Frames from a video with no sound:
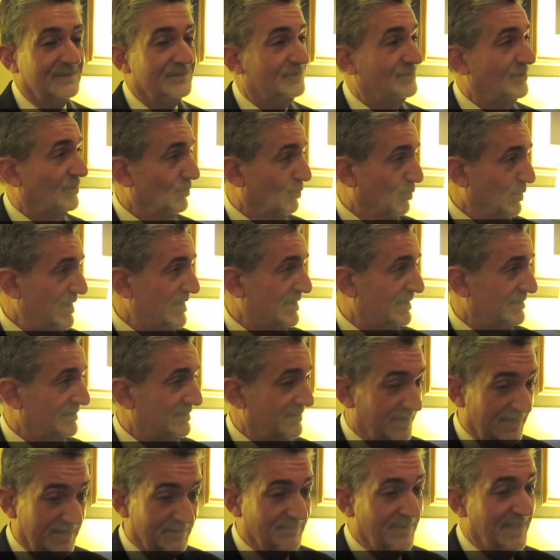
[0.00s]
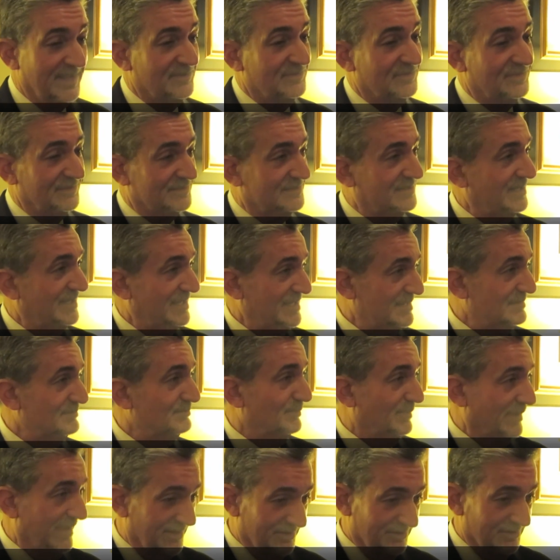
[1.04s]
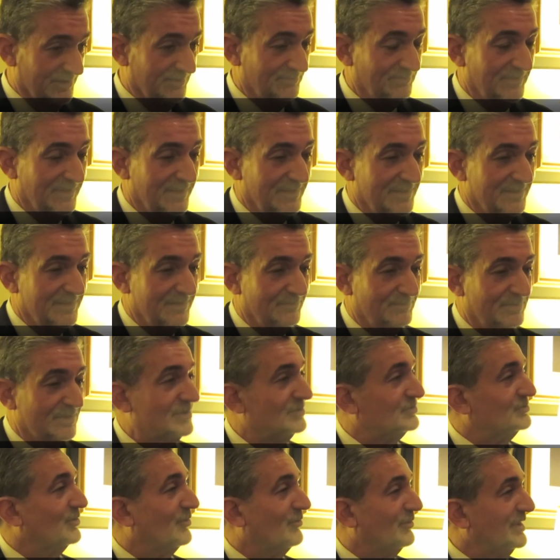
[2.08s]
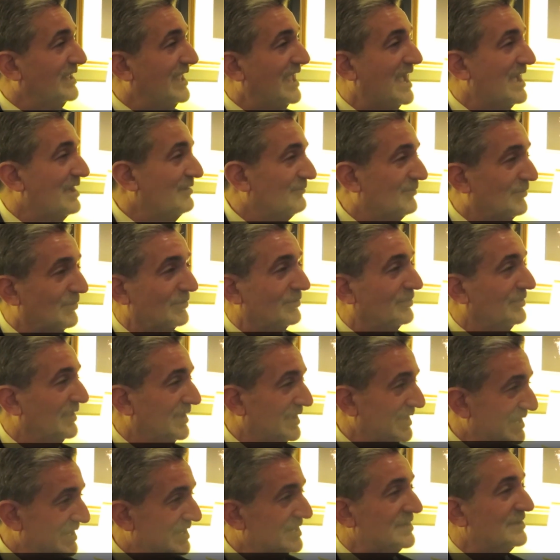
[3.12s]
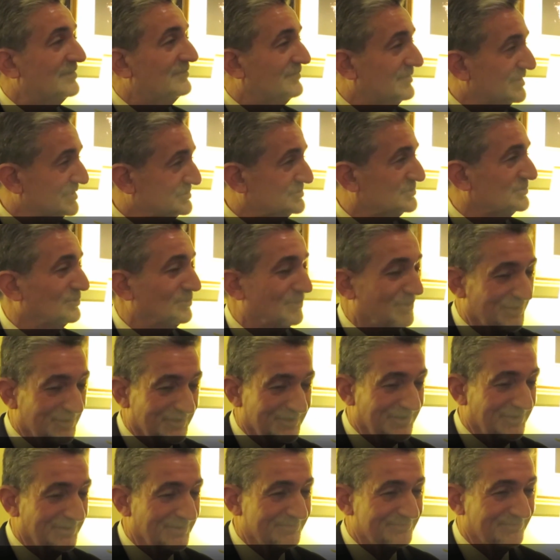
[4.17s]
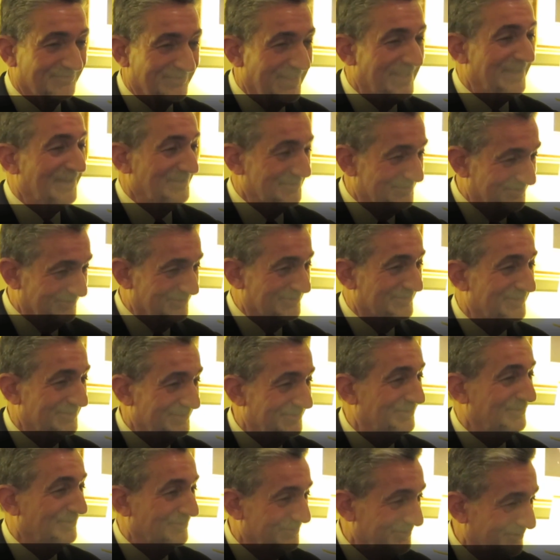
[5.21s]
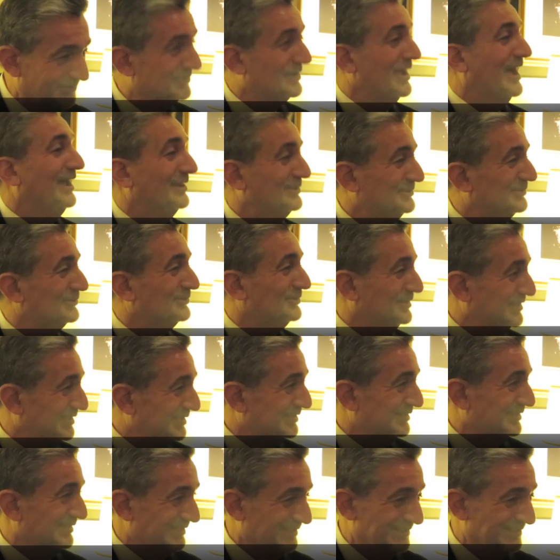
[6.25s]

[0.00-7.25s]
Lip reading: to win and make the team better, because you already have all the individual things. You got your deal.